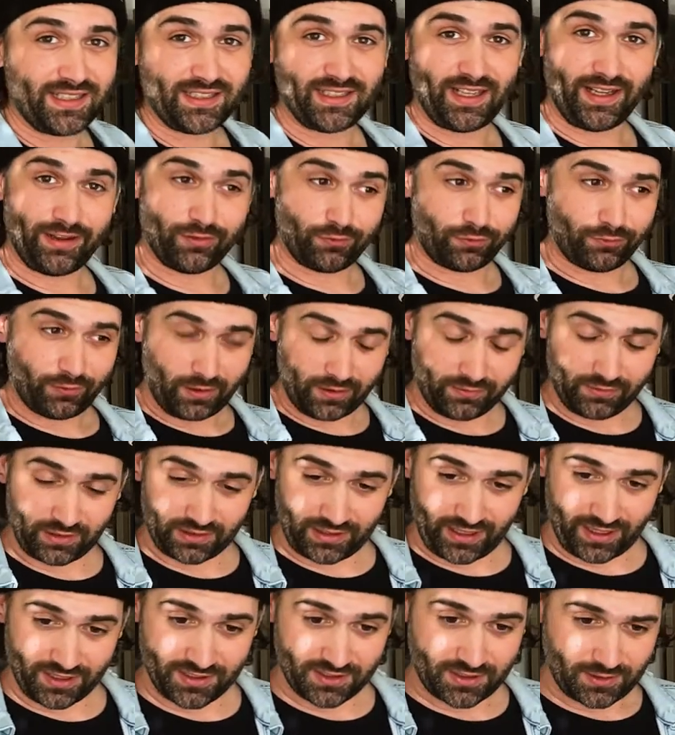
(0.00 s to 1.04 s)
in front of the
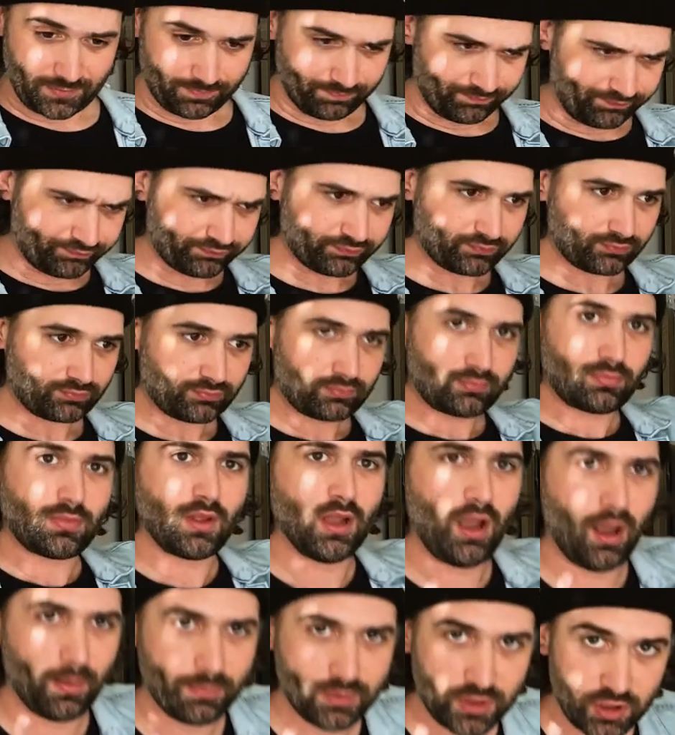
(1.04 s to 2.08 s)
lens,
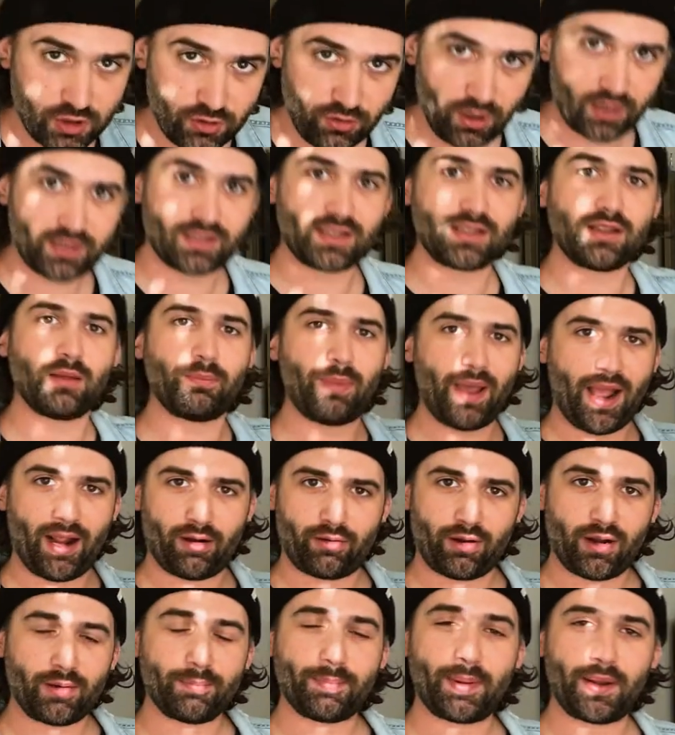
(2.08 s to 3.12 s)
obstructing the
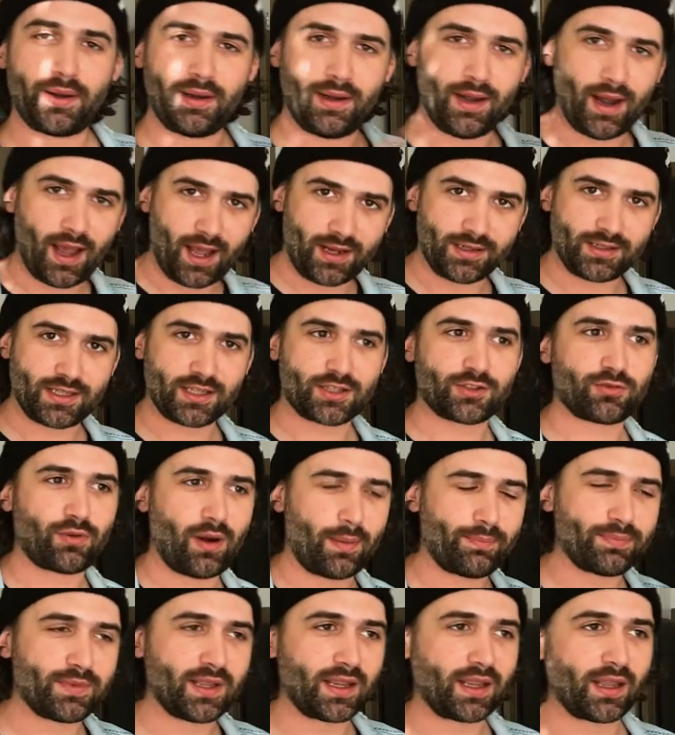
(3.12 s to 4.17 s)
background, but not
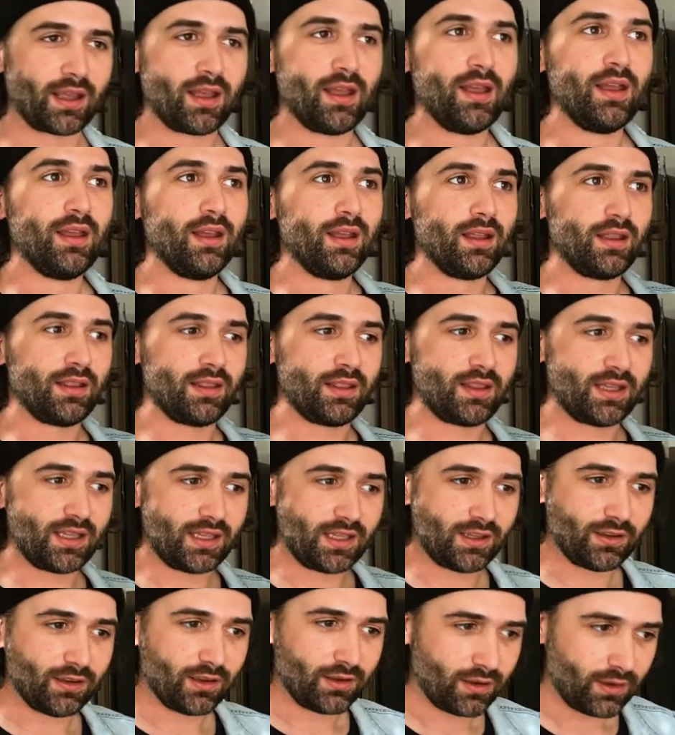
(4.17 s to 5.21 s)
disrupting
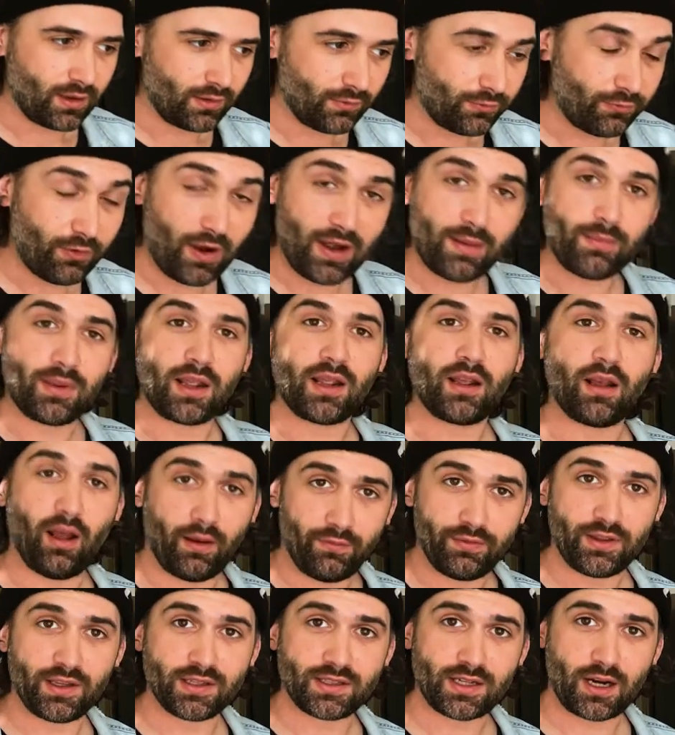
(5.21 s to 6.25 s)
the framing
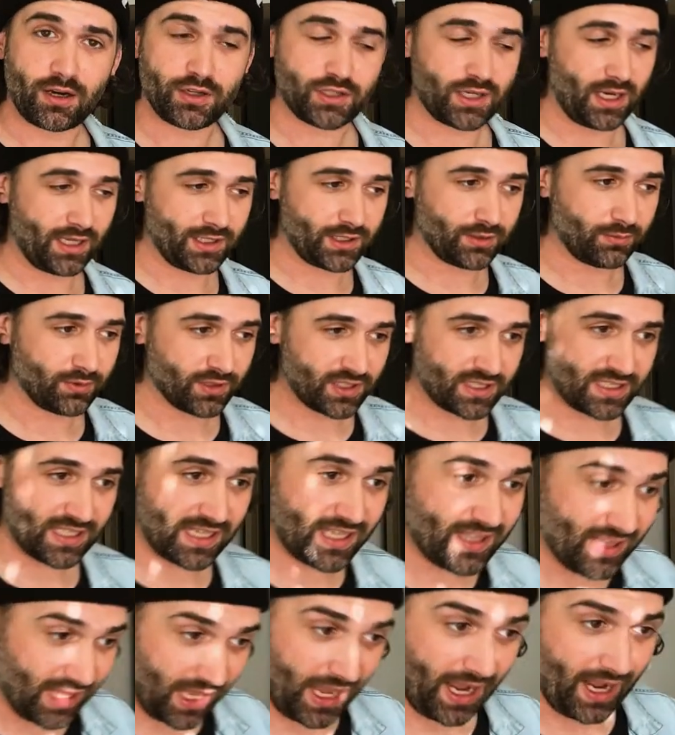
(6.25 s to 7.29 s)
of the entire shot. So we'll
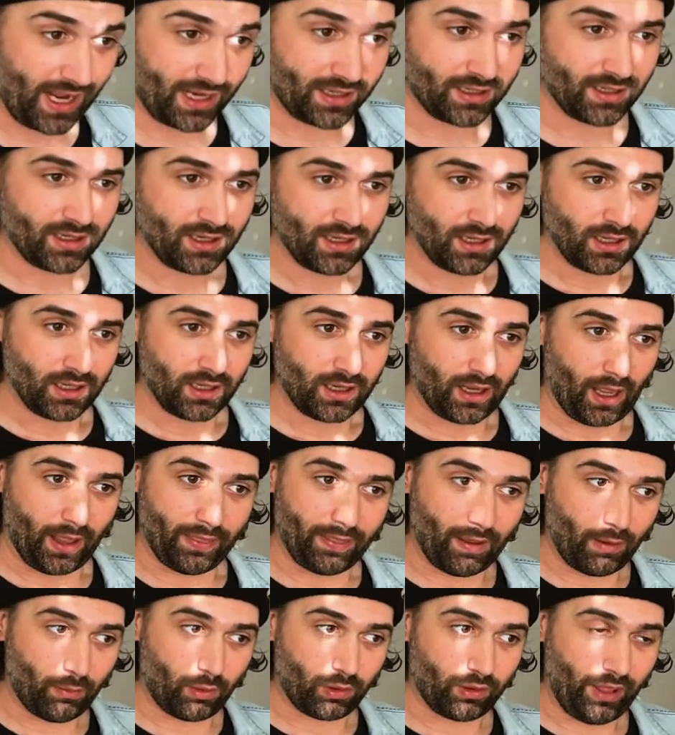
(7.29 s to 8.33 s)
see that, and
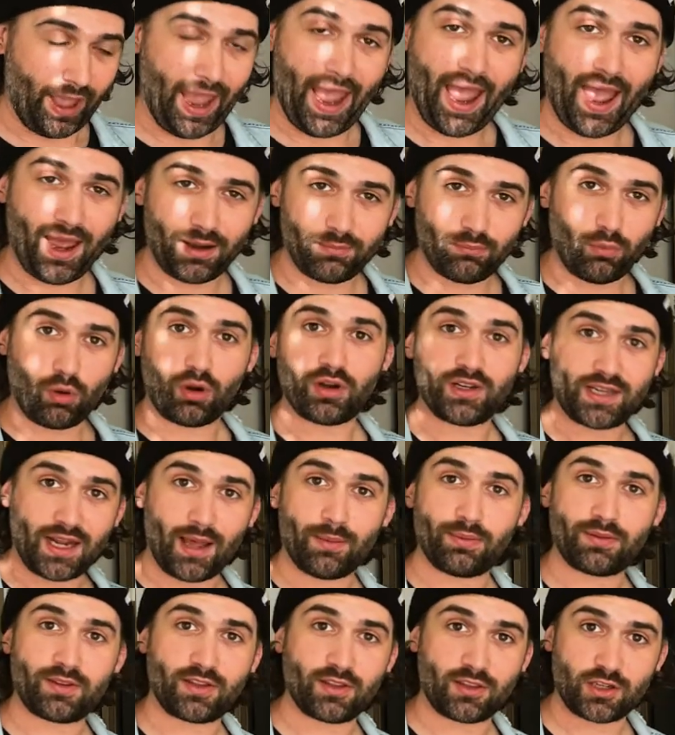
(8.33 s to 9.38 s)
that will add more
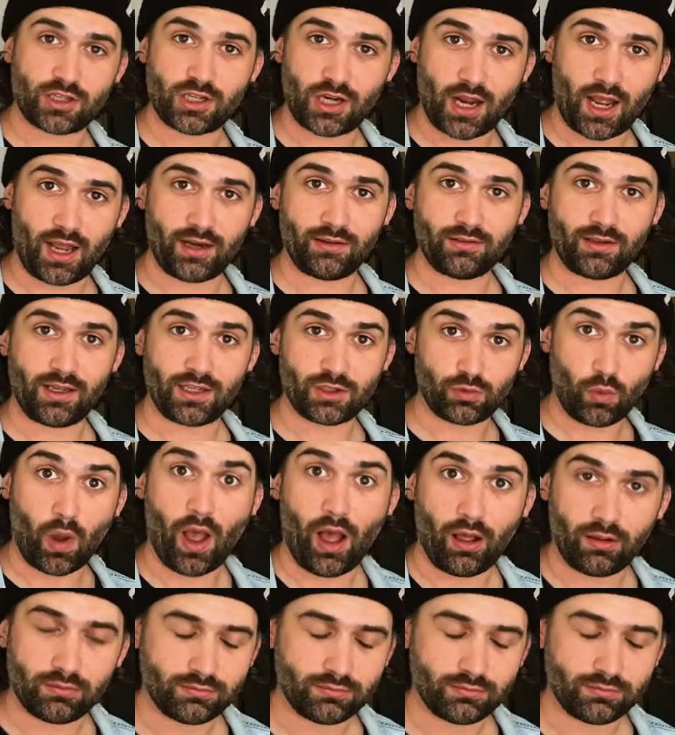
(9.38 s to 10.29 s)
depth to the shot as well.